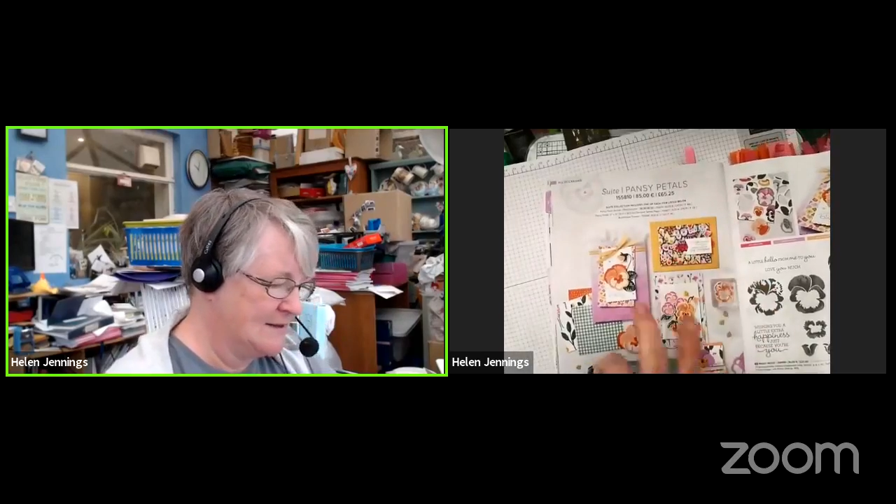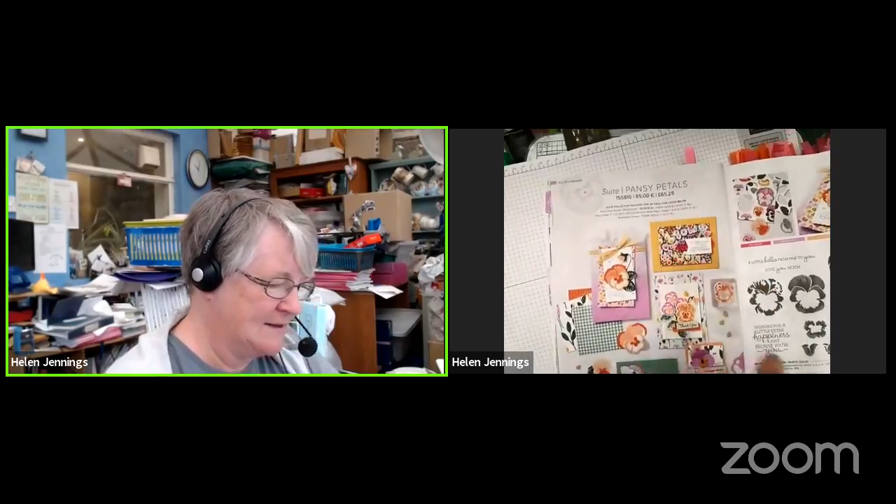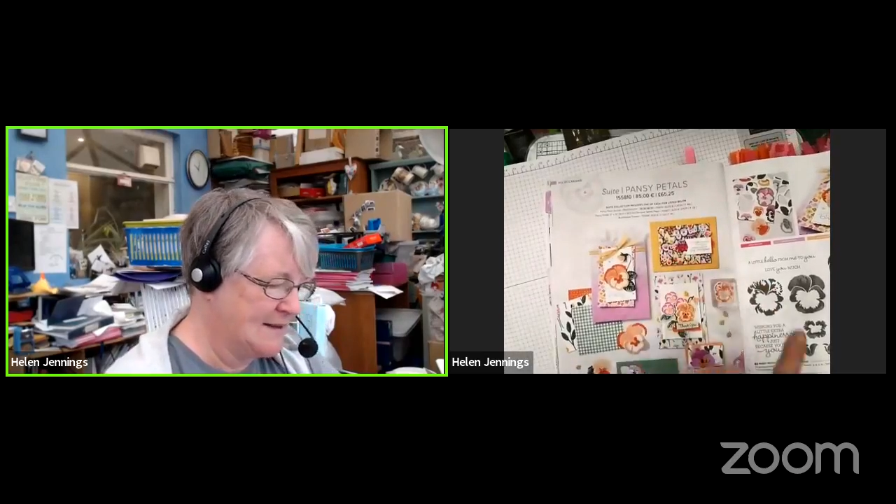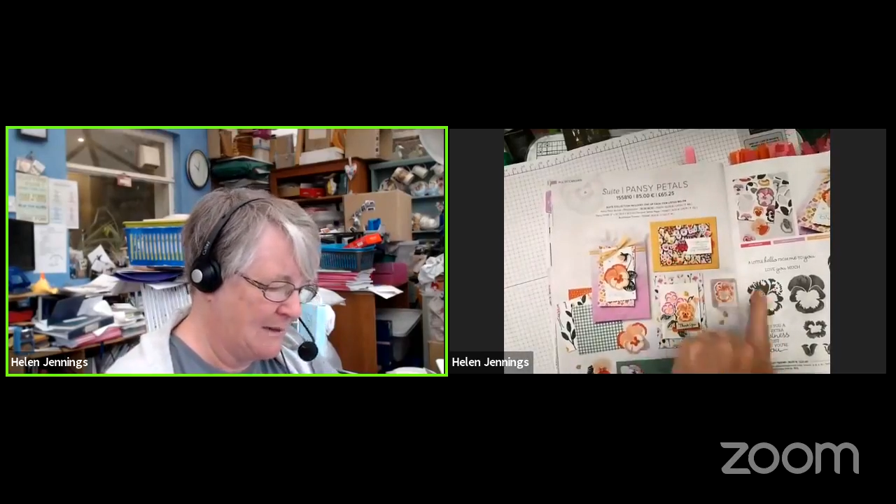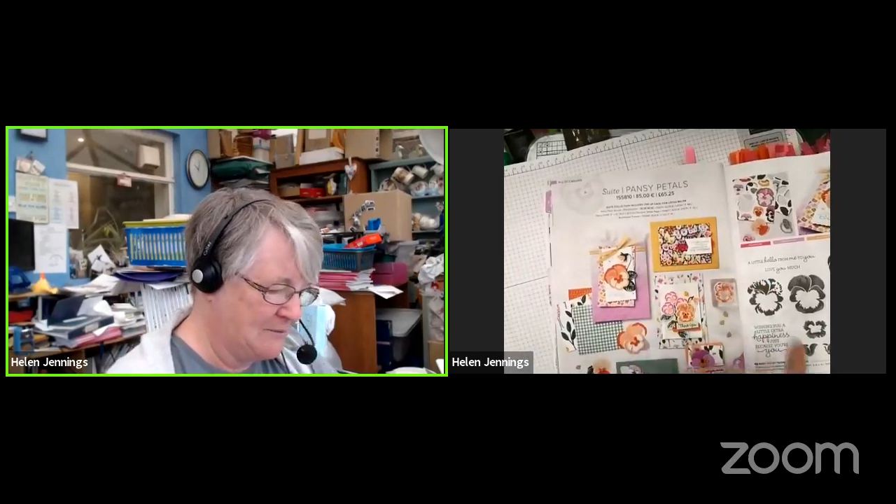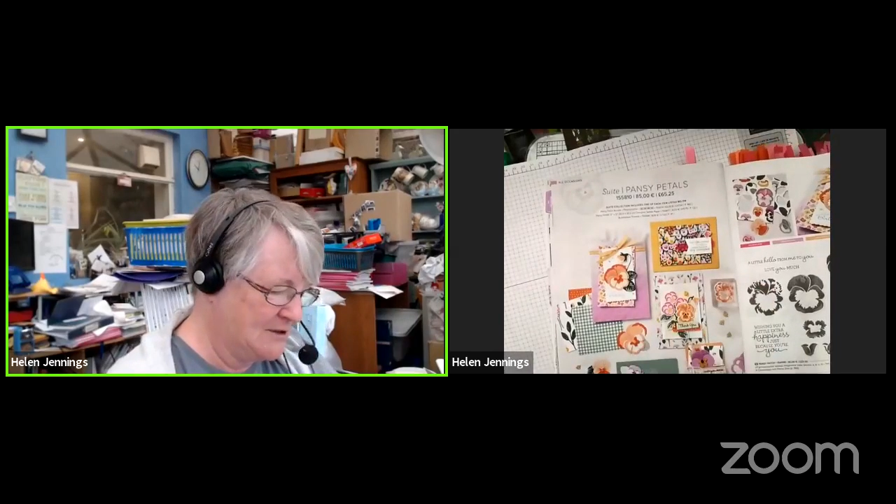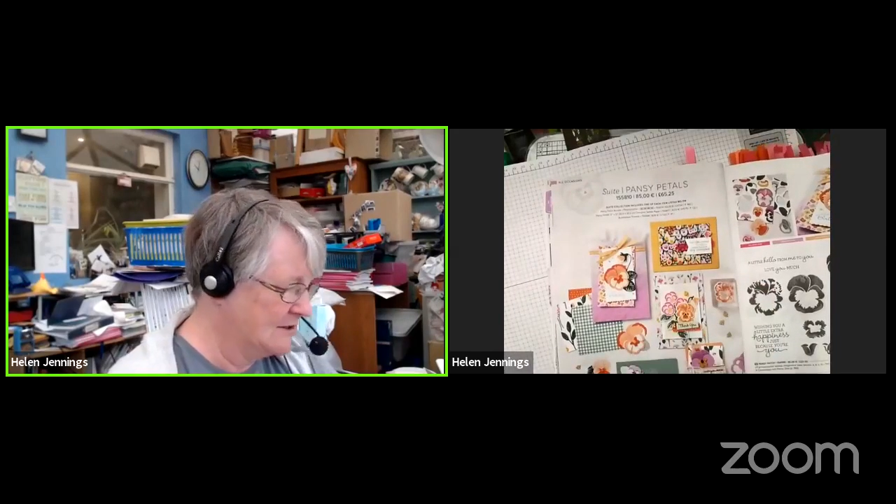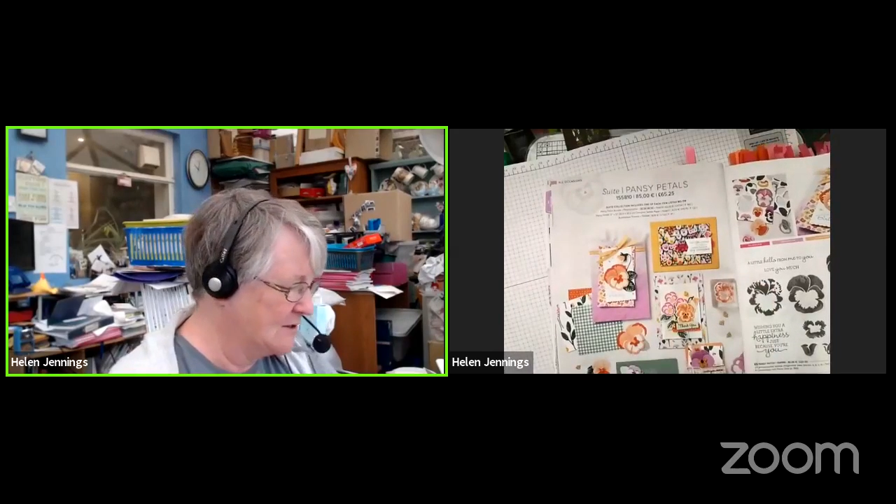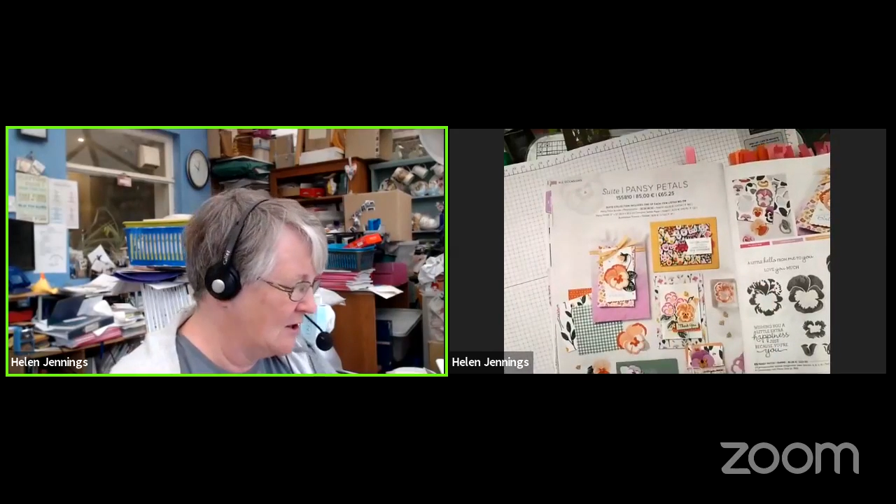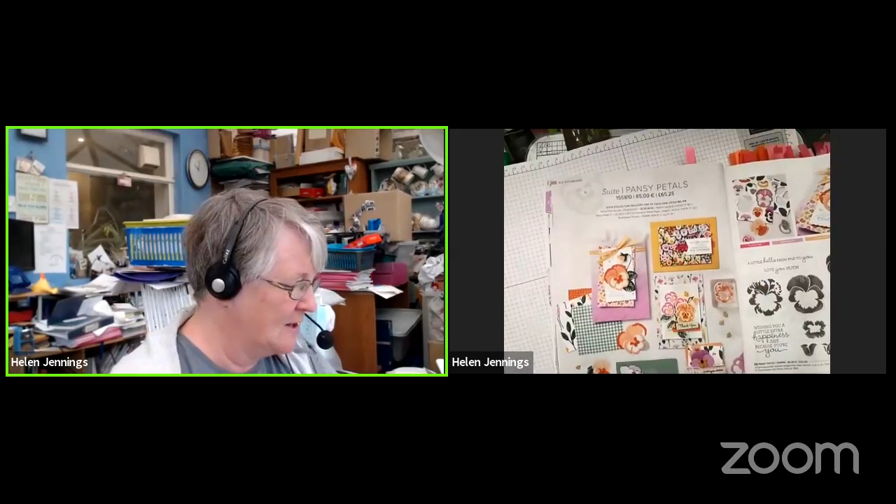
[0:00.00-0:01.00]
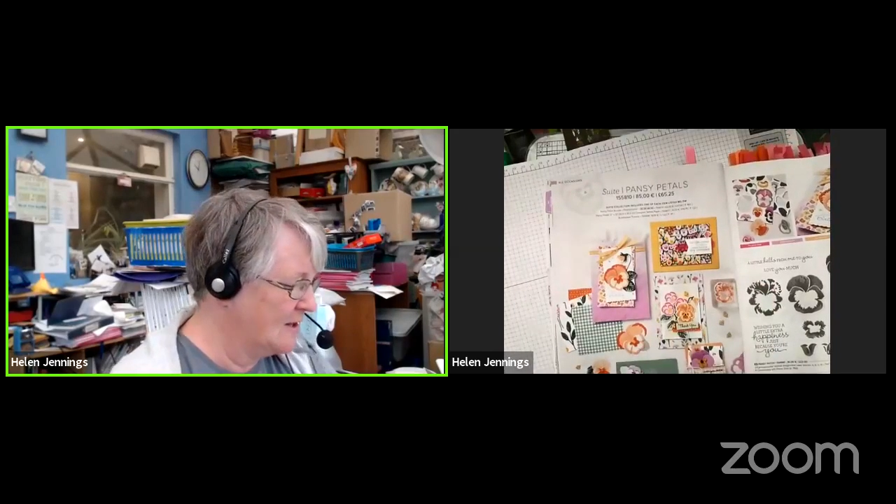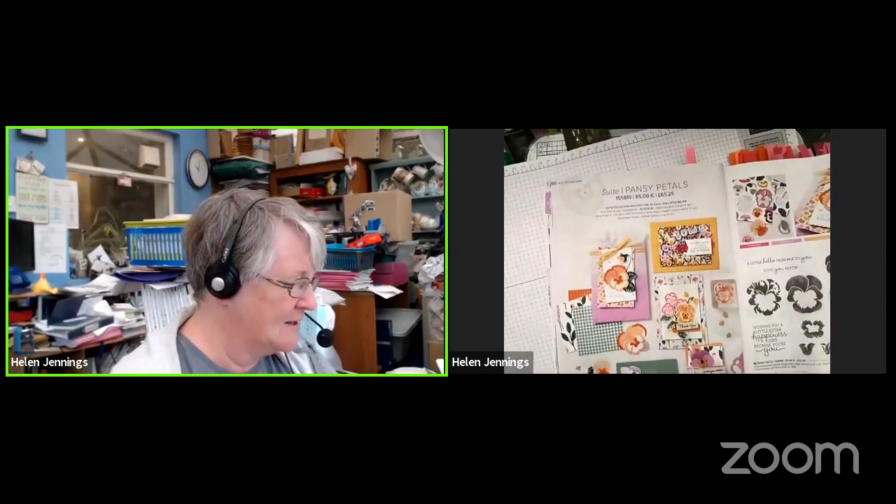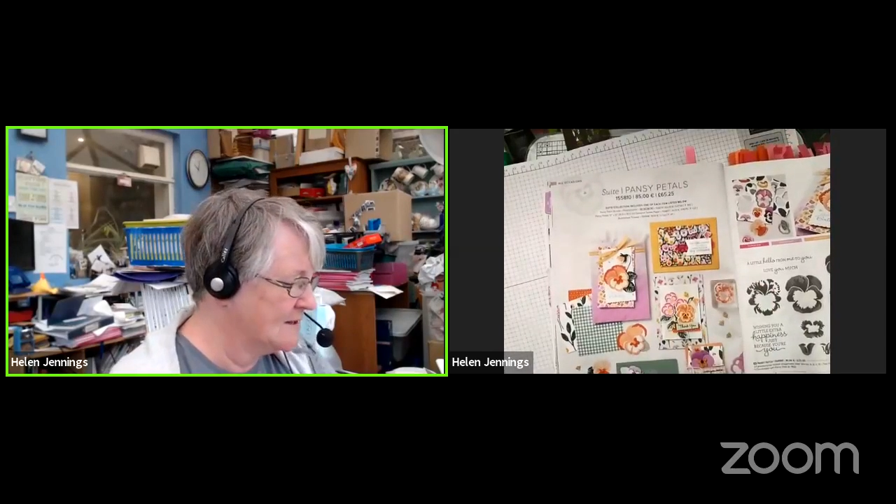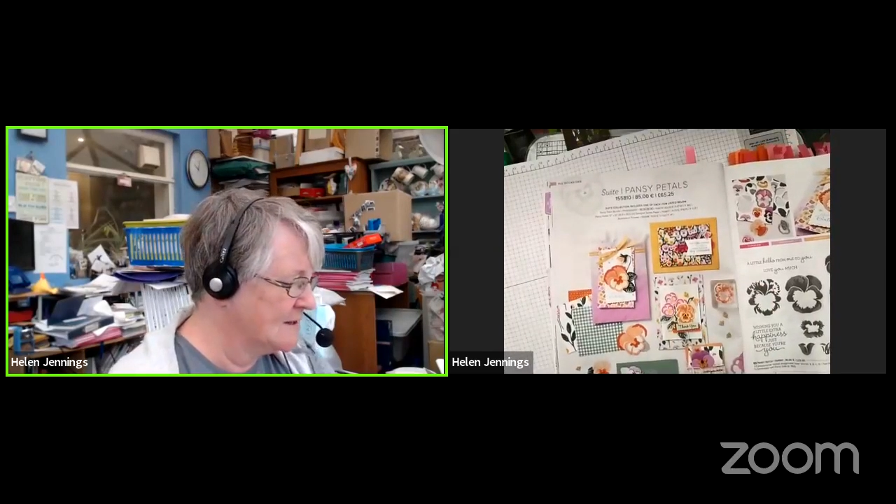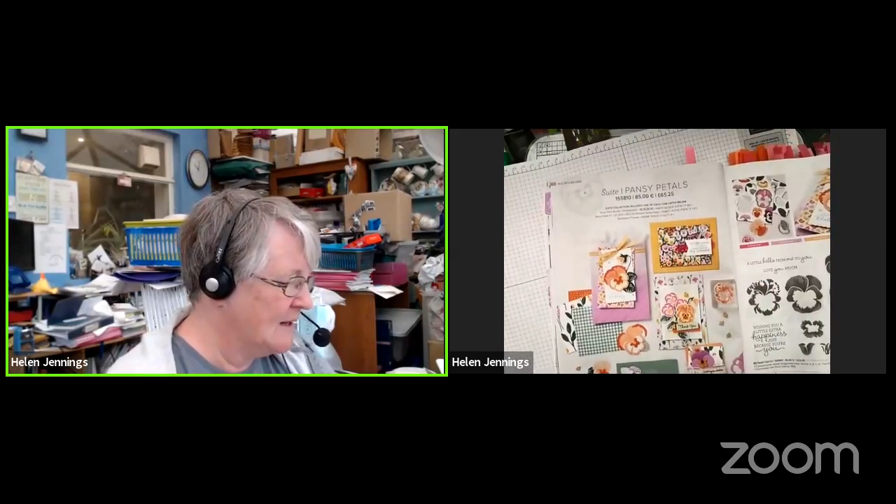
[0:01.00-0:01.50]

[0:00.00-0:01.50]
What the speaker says: the stamps, the dies,